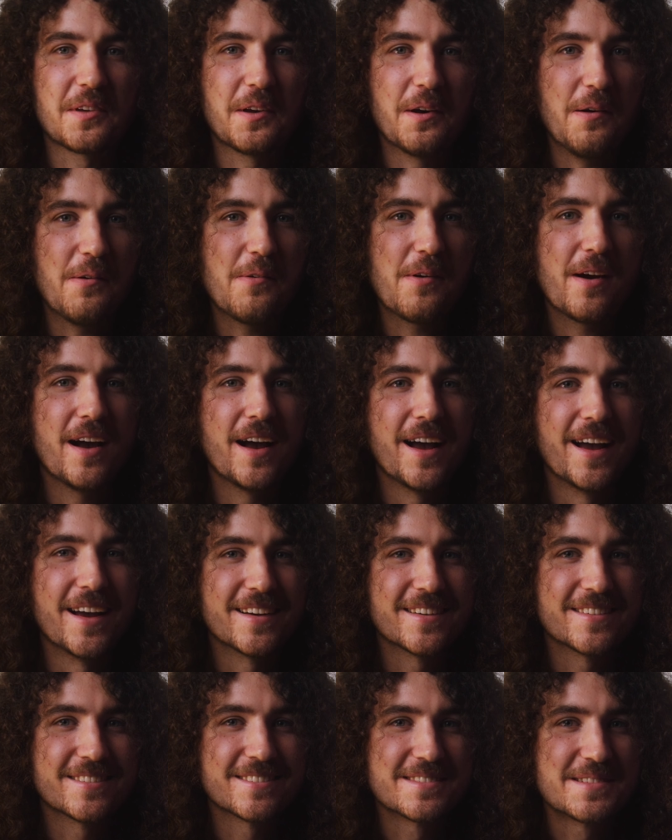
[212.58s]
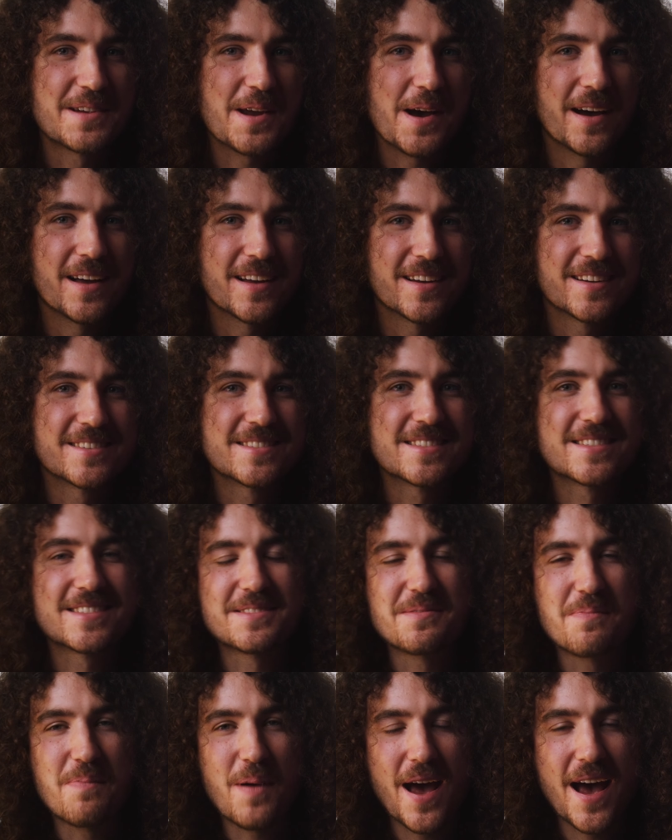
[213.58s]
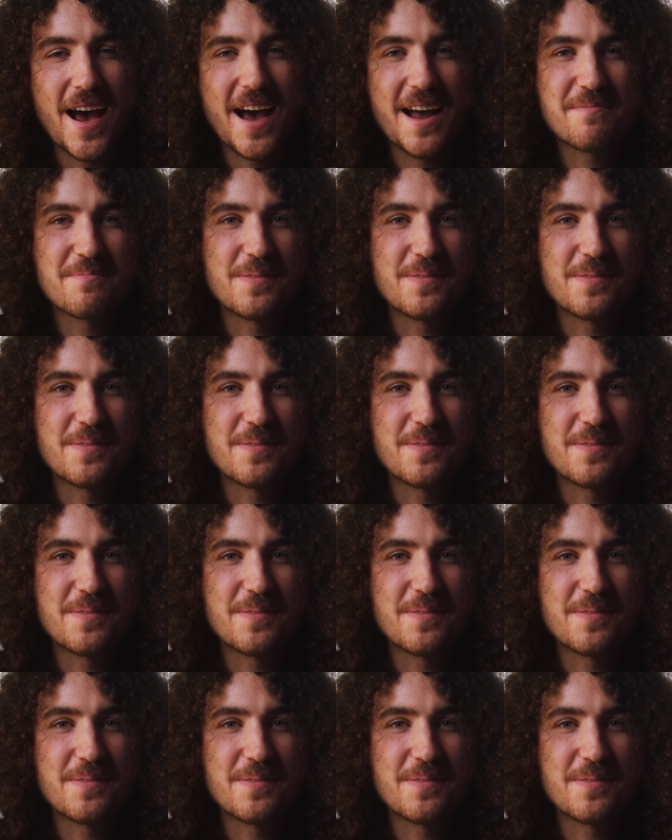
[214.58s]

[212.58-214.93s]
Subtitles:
all right. Not bad,